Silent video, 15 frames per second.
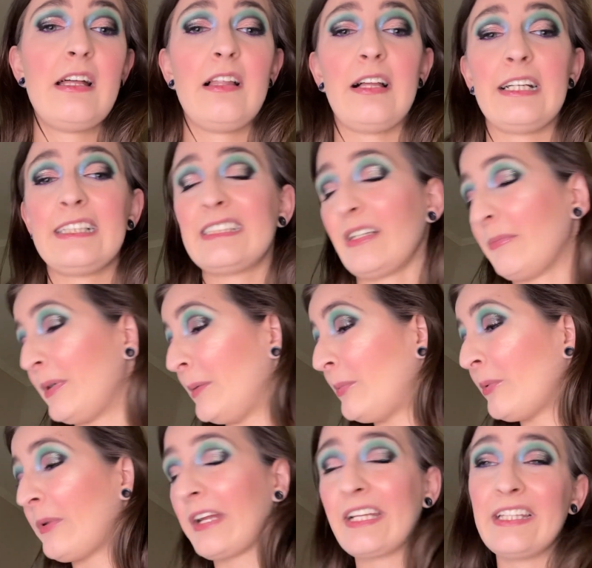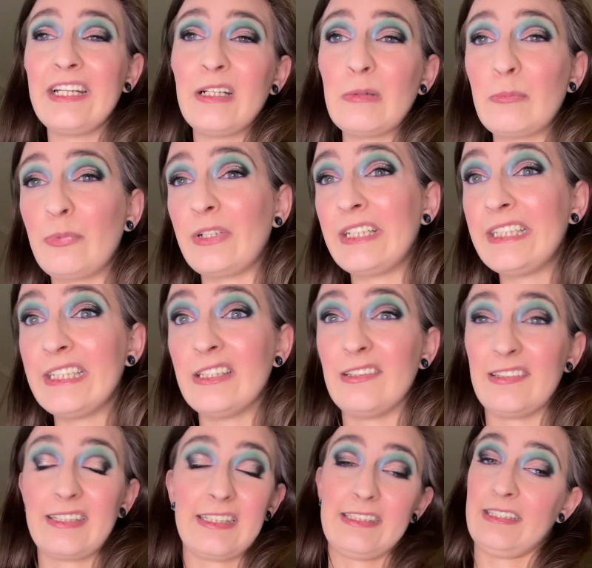Like some people like the unblended
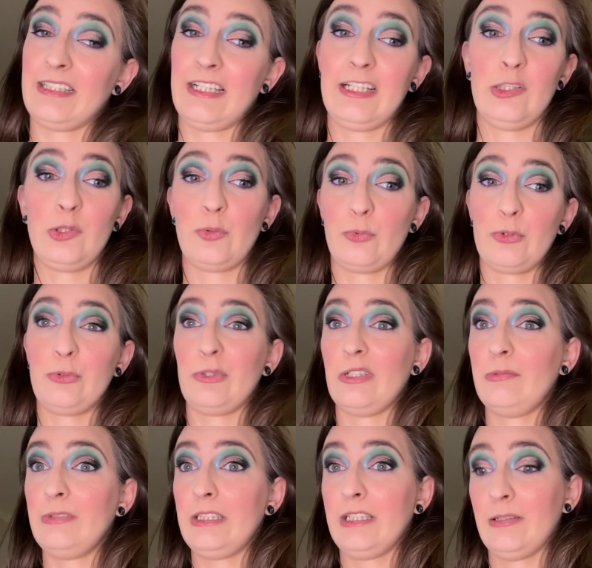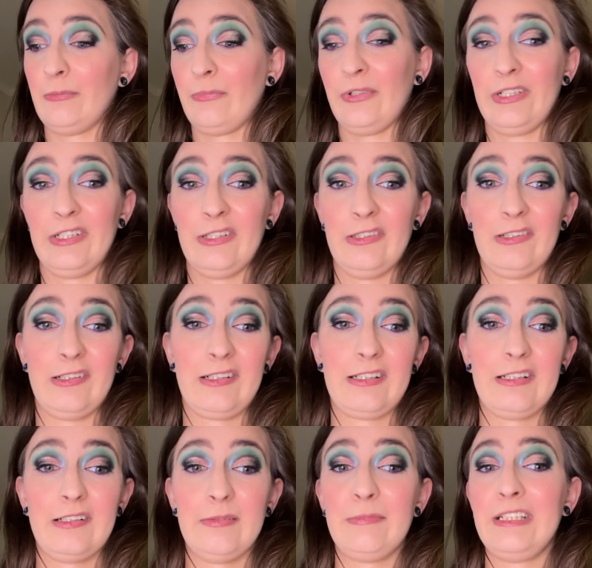look and they look real good with the unblended look.
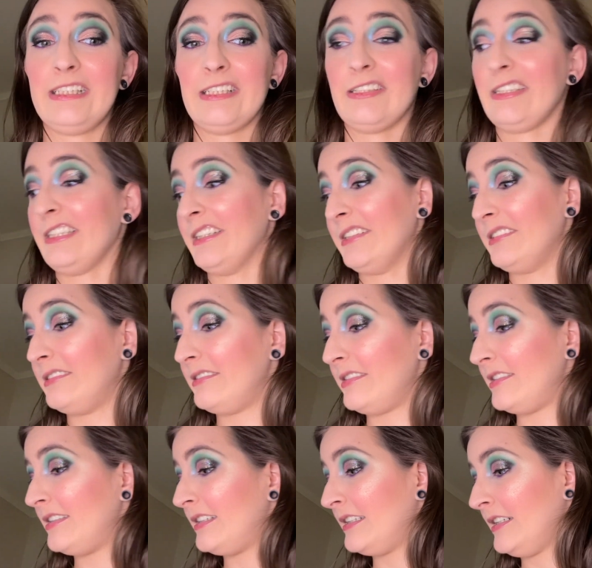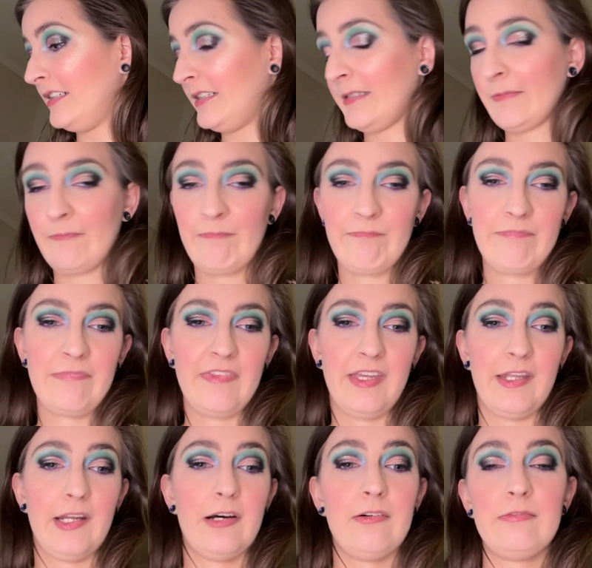Let me tell you.
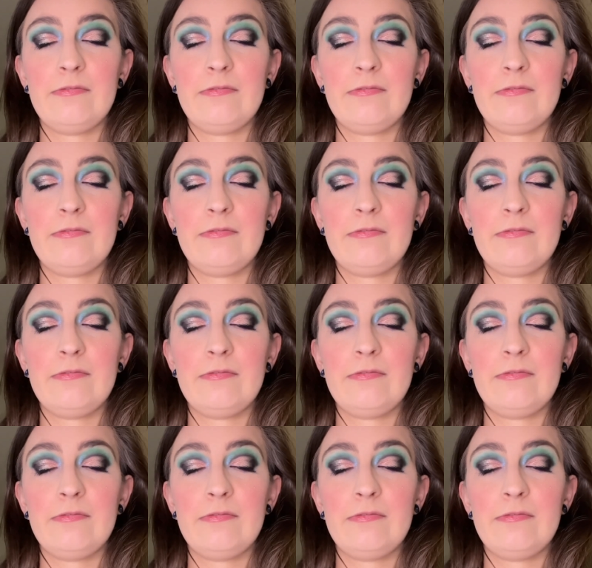You know?